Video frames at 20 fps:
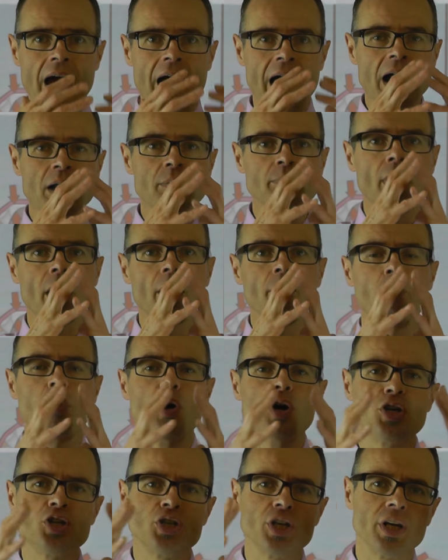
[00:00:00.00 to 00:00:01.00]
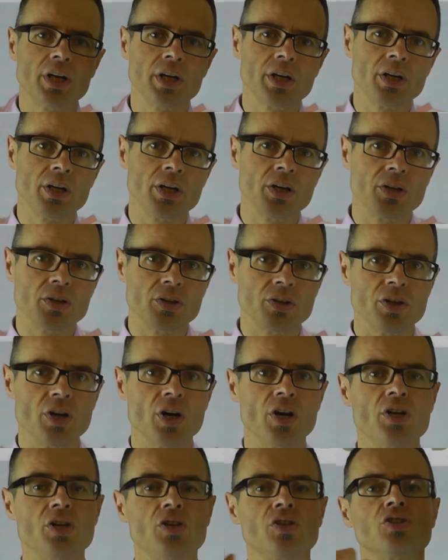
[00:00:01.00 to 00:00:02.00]
and by pushing
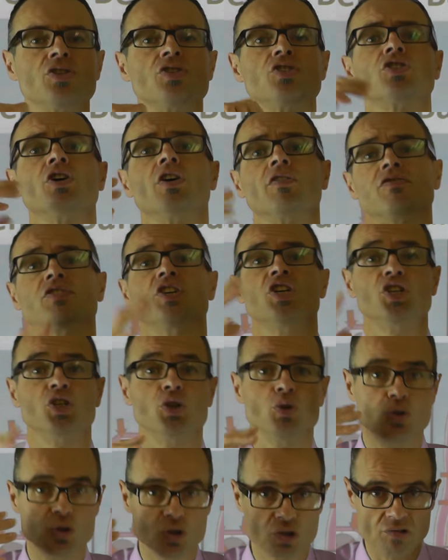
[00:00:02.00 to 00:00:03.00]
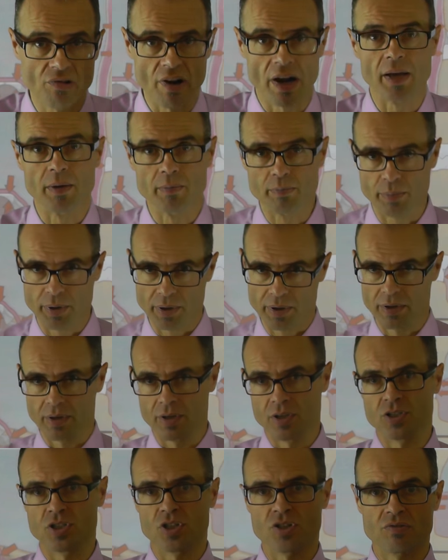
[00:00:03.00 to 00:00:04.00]
the soft tissue drape,
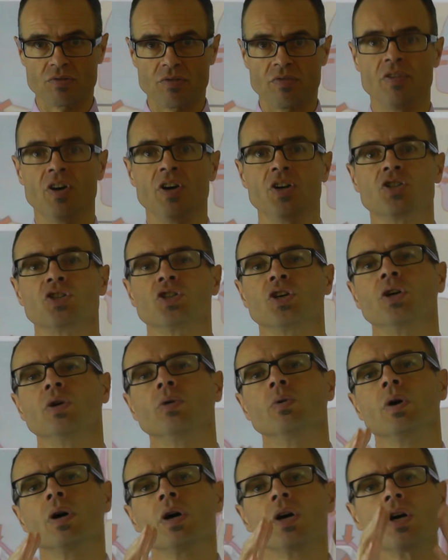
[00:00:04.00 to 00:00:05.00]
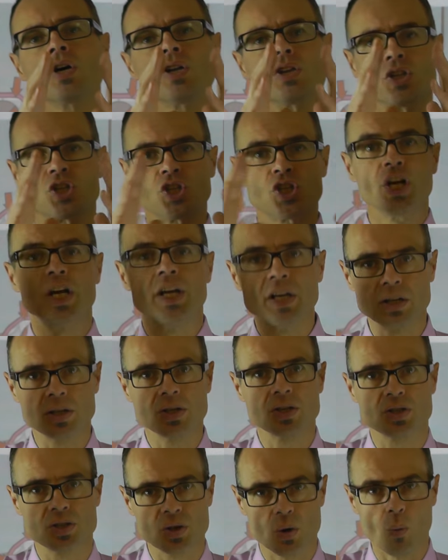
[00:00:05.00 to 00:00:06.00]
as it's referred to, the
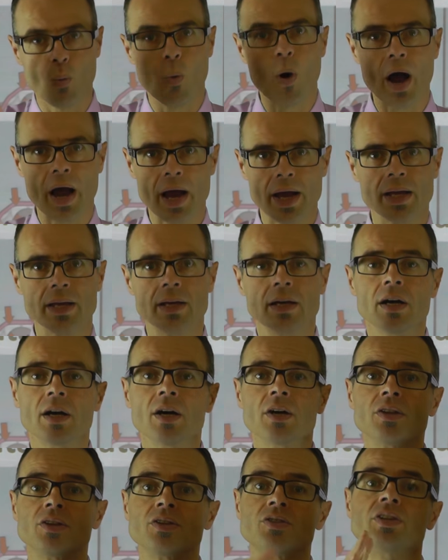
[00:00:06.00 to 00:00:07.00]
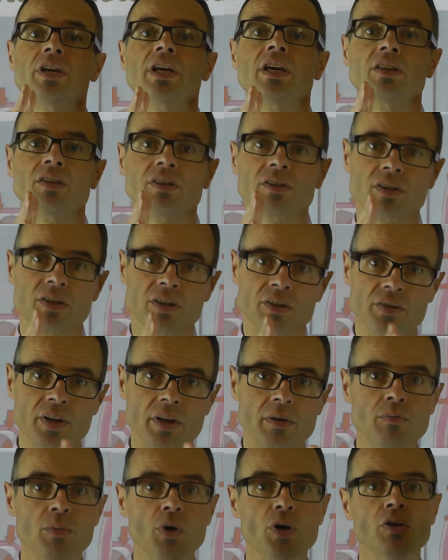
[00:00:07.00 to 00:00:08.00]
cheeks away, the teeth can
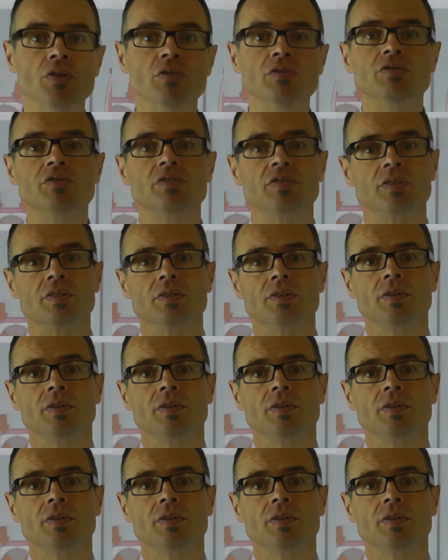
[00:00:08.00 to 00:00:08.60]
then move.